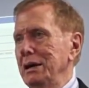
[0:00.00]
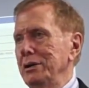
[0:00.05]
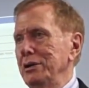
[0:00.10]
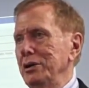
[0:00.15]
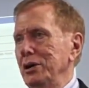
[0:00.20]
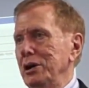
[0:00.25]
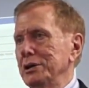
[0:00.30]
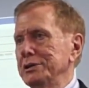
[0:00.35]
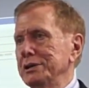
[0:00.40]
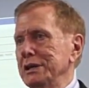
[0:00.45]

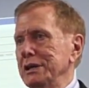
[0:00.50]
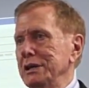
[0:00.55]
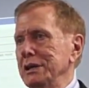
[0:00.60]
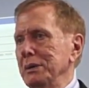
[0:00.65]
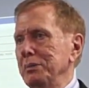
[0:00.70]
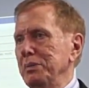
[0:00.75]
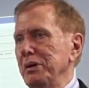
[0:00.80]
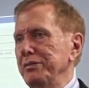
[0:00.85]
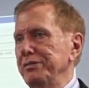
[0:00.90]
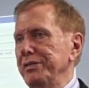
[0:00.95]
not in
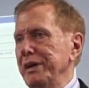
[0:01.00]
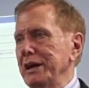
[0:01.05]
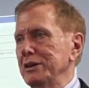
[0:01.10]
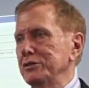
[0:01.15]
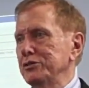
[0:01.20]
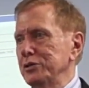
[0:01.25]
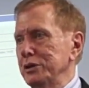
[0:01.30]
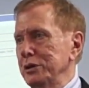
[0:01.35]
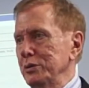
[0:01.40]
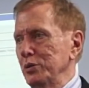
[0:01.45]
a
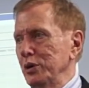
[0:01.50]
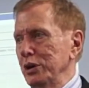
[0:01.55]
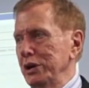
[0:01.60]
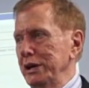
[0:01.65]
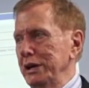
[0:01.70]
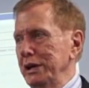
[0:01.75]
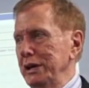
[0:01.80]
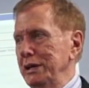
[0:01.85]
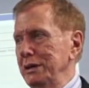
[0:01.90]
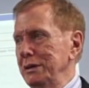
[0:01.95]
perfunctory
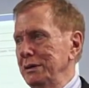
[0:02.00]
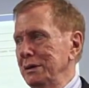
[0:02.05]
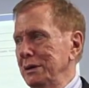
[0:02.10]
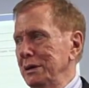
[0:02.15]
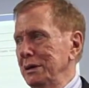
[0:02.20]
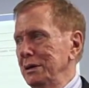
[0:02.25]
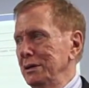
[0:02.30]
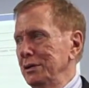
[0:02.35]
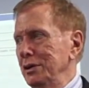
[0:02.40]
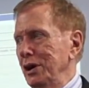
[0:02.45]
way,
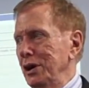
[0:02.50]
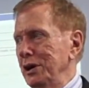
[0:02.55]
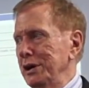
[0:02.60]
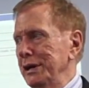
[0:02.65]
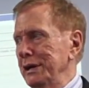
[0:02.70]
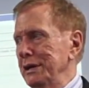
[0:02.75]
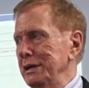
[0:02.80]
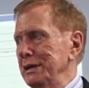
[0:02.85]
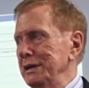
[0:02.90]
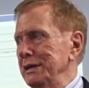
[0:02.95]
not
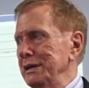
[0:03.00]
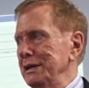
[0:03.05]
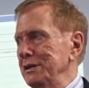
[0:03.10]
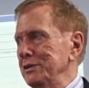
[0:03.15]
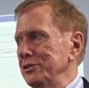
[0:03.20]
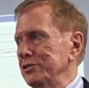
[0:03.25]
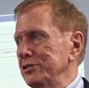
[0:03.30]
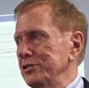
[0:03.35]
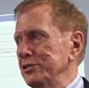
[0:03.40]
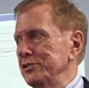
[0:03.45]
in an
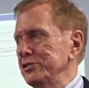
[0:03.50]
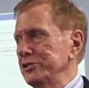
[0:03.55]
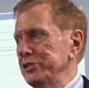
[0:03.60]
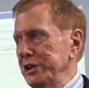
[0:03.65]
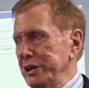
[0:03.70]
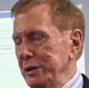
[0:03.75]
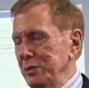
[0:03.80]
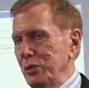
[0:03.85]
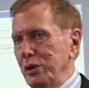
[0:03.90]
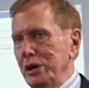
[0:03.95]

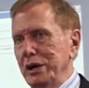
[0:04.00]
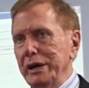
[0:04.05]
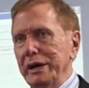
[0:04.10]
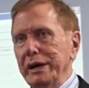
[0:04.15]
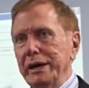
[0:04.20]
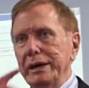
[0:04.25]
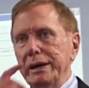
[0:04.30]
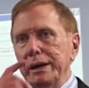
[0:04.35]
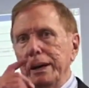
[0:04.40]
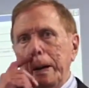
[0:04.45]
insincere
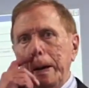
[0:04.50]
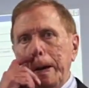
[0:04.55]
way,